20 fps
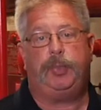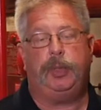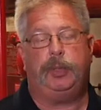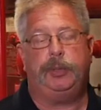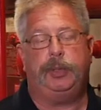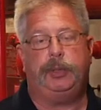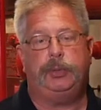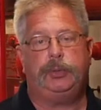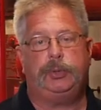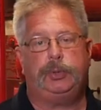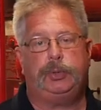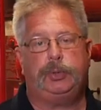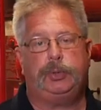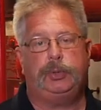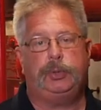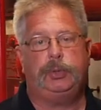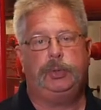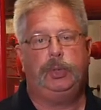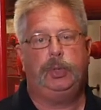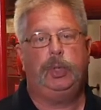buildings,
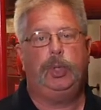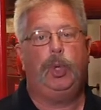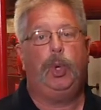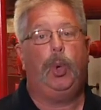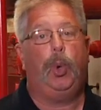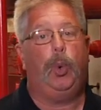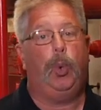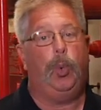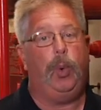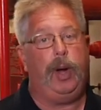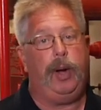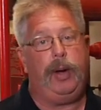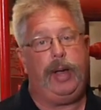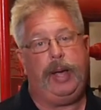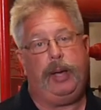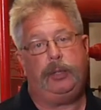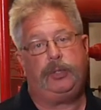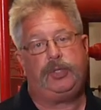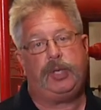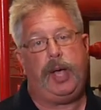
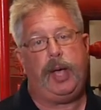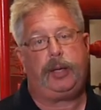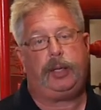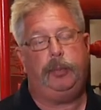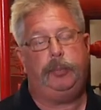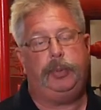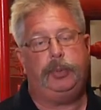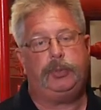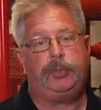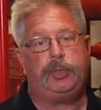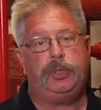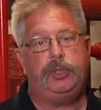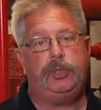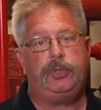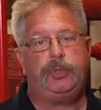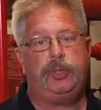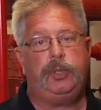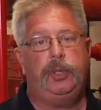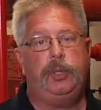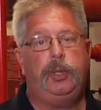warehouse
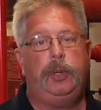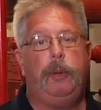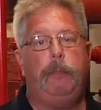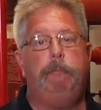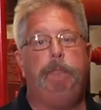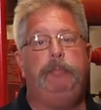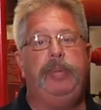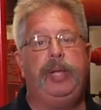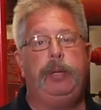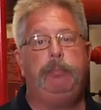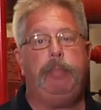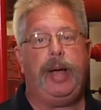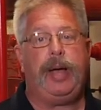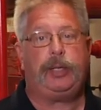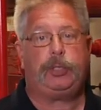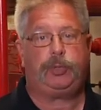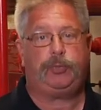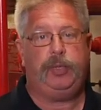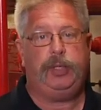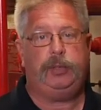occupancies, big
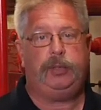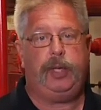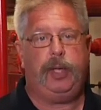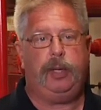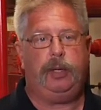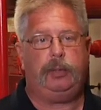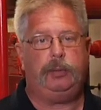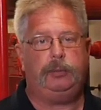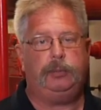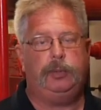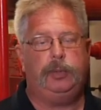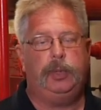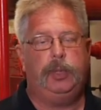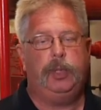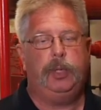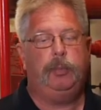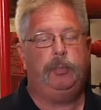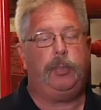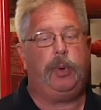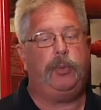box retail.
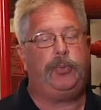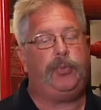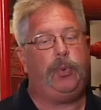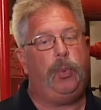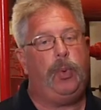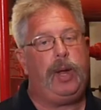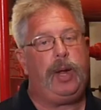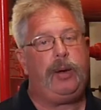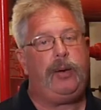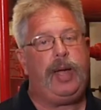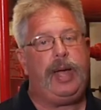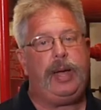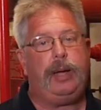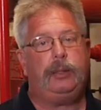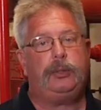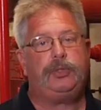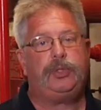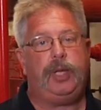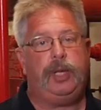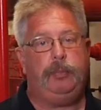Both the
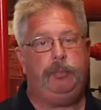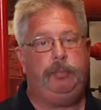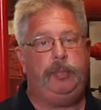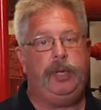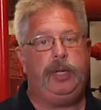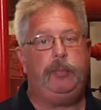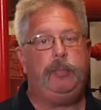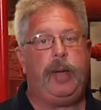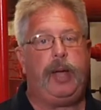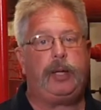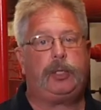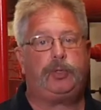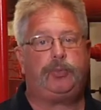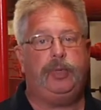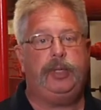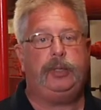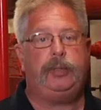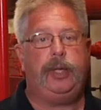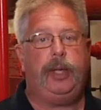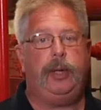warehouse and big box
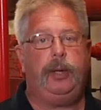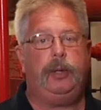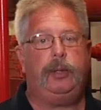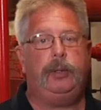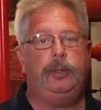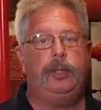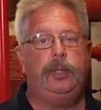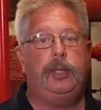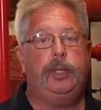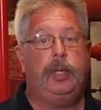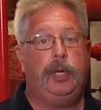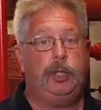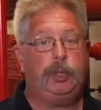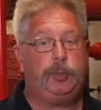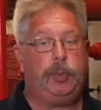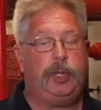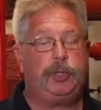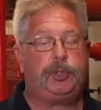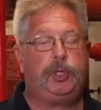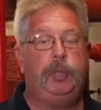retail,
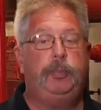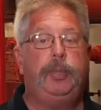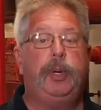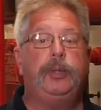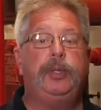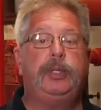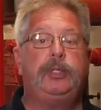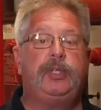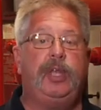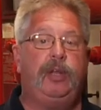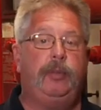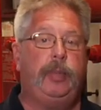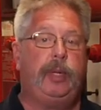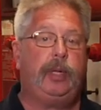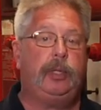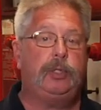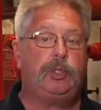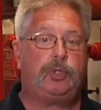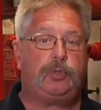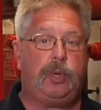especially buildings that have been
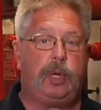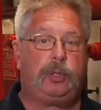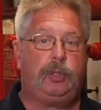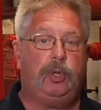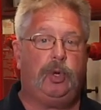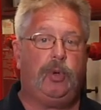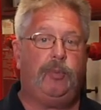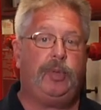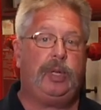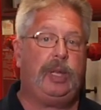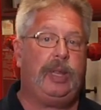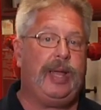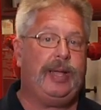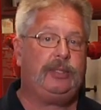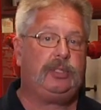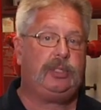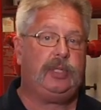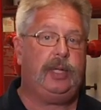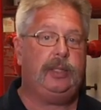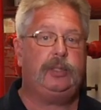constructed over the
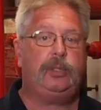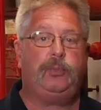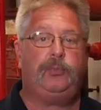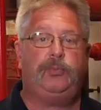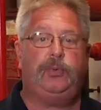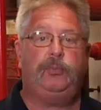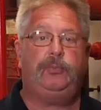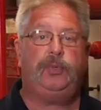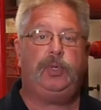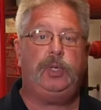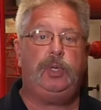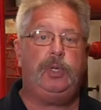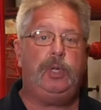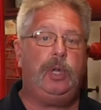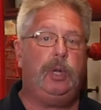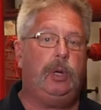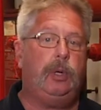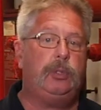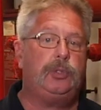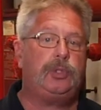last 10 to 15
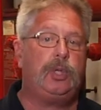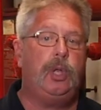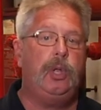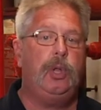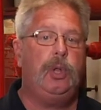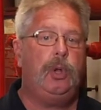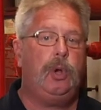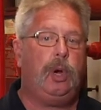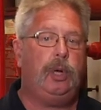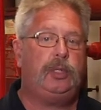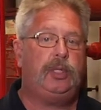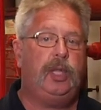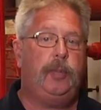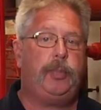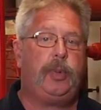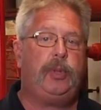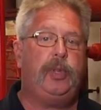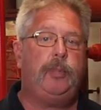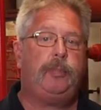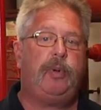years, are
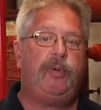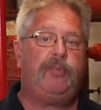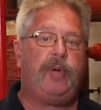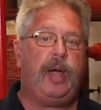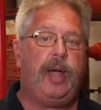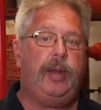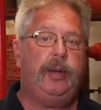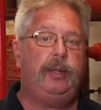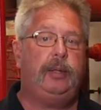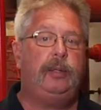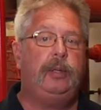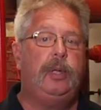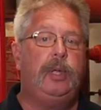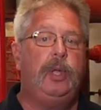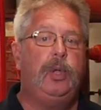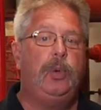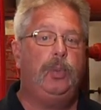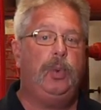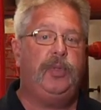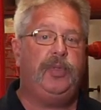typically provided
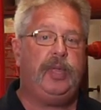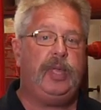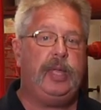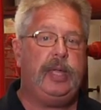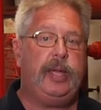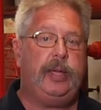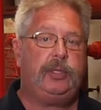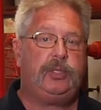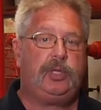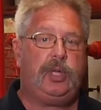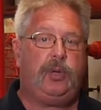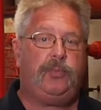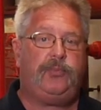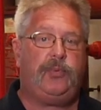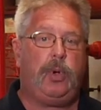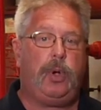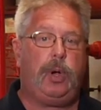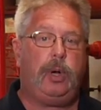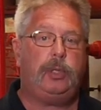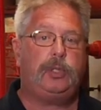with
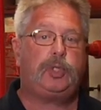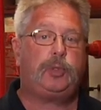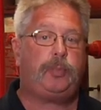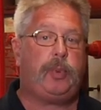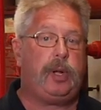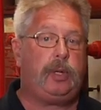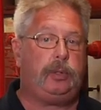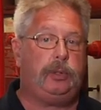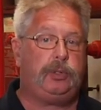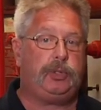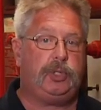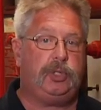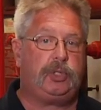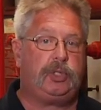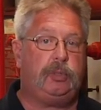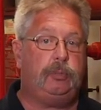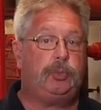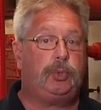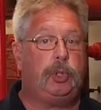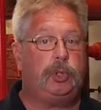ESFR sprinkler
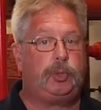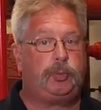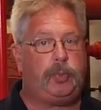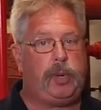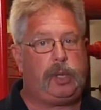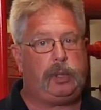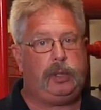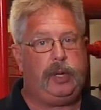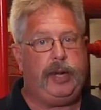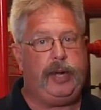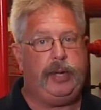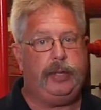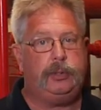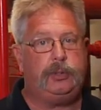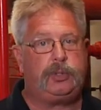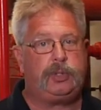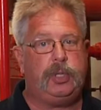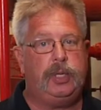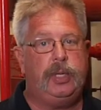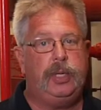systems or sprinkler
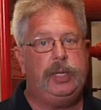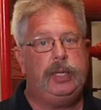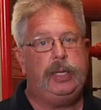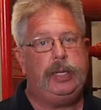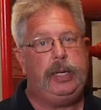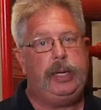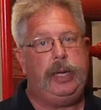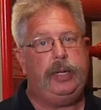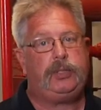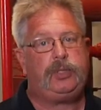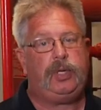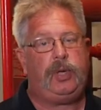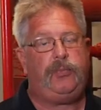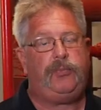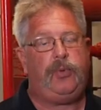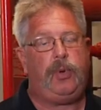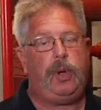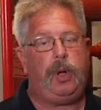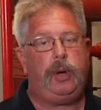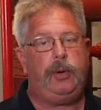heads.
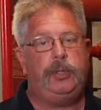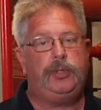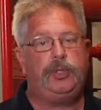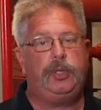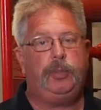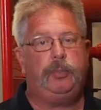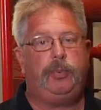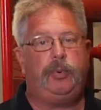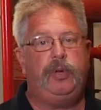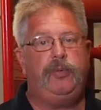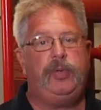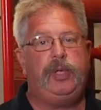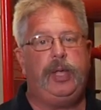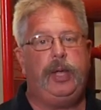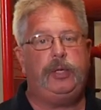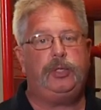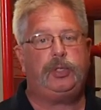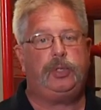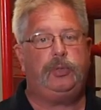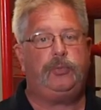ESFR is an
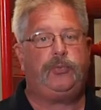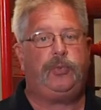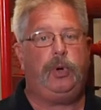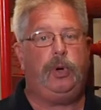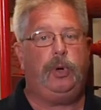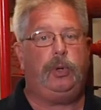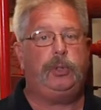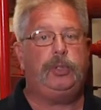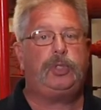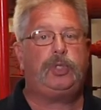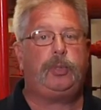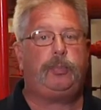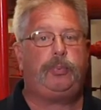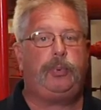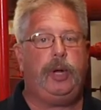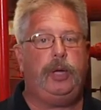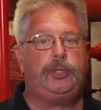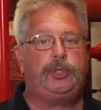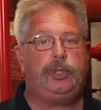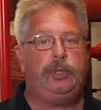abbreviation for early
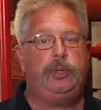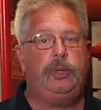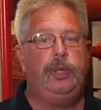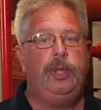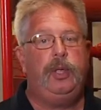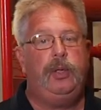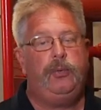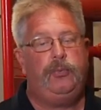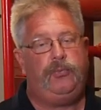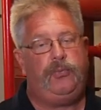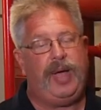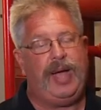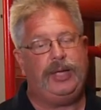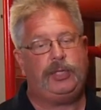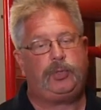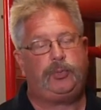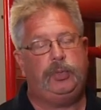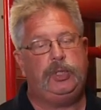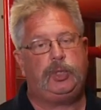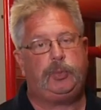suppression,
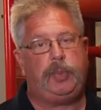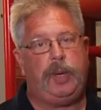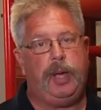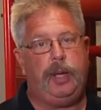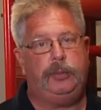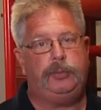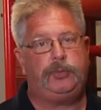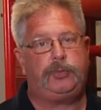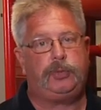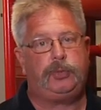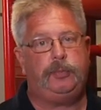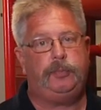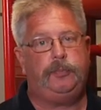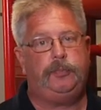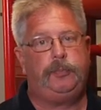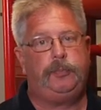fast response.